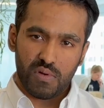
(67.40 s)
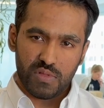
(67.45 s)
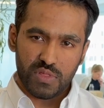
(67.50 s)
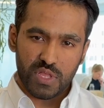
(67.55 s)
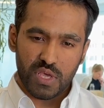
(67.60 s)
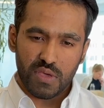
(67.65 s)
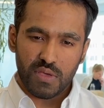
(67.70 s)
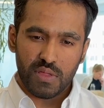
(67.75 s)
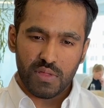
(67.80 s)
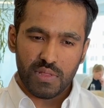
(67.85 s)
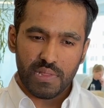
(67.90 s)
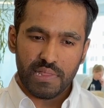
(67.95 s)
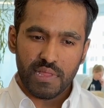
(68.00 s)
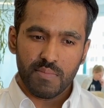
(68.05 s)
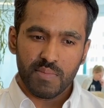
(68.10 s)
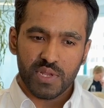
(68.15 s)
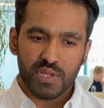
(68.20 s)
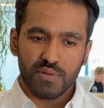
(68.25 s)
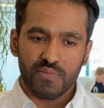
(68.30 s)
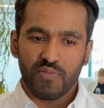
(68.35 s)
the
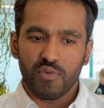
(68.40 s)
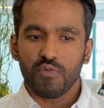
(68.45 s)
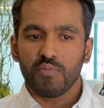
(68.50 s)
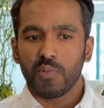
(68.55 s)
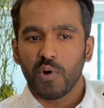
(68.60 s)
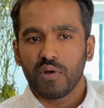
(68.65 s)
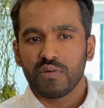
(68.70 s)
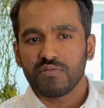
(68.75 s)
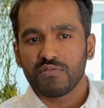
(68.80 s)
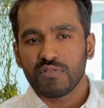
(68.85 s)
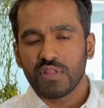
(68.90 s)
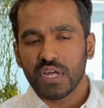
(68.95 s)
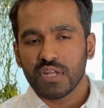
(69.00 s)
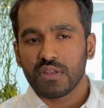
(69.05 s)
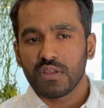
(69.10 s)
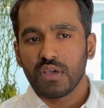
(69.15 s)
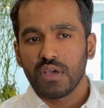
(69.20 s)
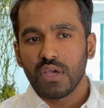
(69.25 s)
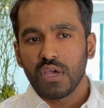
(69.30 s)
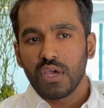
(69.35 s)
limited viewpoints that
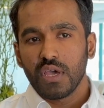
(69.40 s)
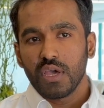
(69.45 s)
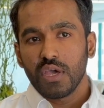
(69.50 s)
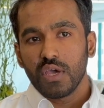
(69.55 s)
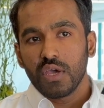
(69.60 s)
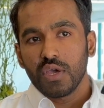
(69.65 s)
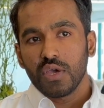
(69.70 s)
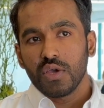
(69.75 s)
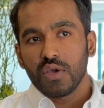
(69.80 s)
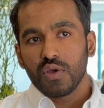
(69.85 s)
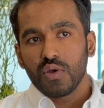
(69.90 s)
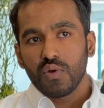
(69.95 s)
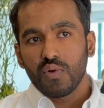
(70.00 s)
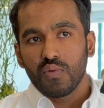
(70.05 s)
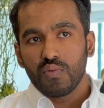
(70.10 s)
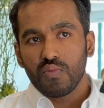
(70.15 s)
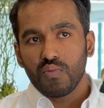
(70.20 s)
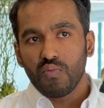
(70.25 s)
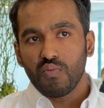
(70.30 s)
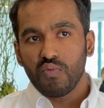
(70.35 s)

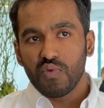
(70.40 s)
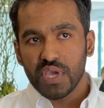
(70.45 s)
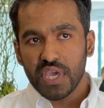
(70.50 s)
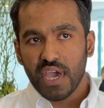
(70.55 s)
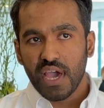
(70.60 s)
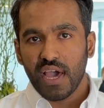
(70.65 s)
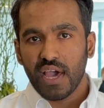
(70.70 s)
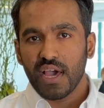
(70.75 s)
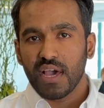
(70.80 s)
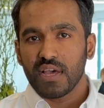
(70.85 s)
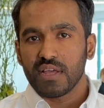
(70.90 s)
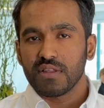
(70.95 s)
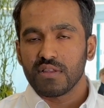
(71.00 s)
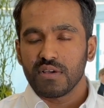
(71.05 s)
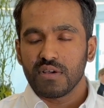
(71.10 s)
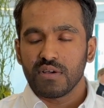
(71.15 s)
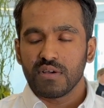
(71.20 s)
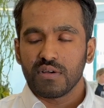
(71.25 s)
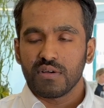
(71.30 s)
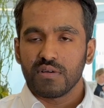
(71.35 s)
we had
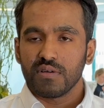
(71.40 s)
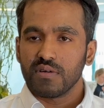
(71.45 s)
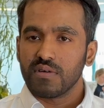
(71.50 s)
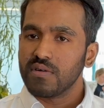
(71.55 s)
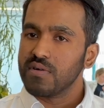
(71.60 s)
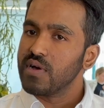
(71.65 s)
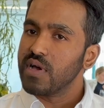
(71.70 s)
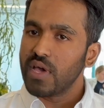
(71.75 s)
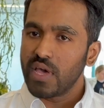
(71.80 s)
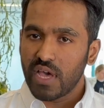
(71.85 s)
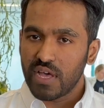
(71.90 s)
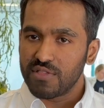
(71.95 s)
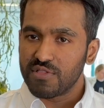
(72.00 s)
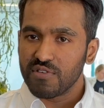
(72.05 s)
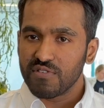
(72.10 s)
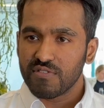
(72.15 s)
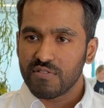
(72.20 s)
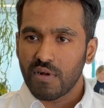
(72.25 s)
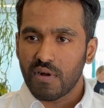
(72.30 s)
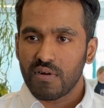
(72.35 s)
uh, at the
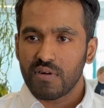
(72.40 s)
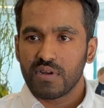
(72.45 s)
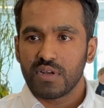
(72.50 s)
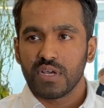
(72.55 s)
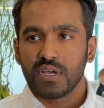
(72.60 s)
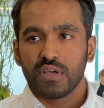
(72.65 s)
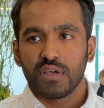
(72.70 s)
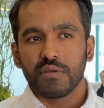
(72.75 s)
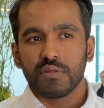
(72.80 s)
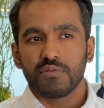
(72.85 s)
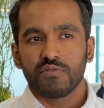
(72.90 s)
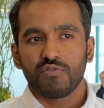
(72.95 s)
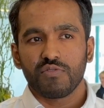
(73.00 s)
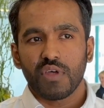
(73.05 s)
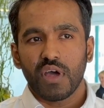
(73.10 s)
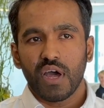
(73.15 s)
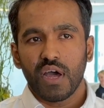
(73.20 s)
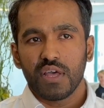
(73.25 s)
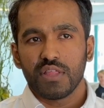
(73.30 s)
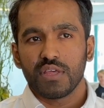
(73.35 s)
start. And
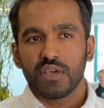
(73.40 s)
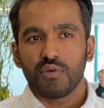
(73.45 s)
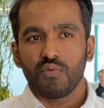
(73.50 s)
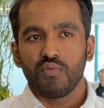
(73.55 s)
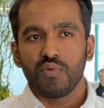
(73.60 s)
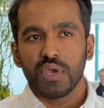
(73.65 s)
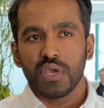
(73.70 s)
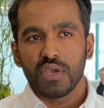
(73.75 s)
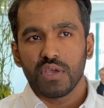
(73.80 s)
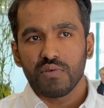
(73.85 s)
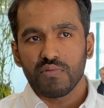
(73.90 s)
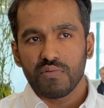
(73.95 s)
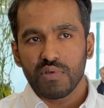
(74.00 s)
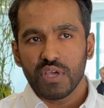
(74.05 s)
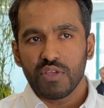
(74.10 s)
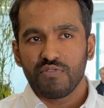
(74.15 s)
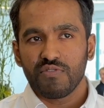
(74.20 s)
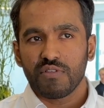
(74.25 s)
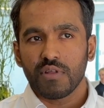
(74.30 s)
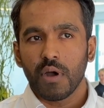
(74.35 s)
I think we
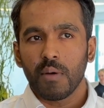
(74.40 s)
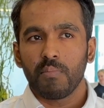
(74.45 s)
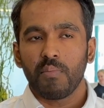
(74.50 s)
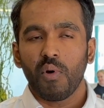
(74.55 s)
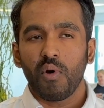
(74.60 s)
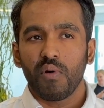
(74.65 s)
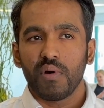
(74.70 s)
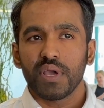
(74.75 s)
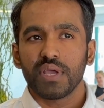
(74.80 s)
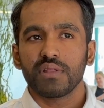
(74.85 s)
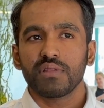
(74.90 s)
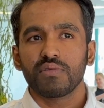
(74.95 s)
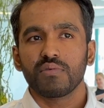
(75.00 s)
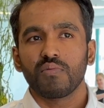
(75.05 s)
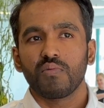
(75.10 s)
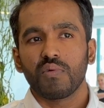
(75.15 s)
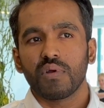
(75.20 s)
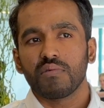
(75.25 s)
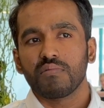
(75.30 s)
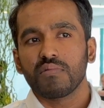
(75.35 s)
reached a point
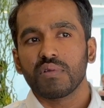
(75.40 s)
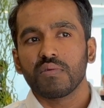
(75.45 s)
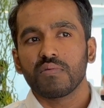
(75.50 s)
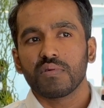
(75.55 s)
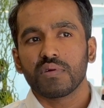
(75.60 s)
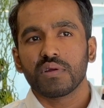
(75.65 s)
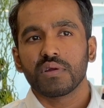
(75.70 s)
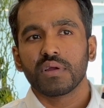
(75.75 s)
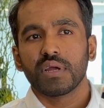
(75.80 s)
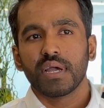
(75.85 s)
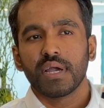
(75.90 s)
where we were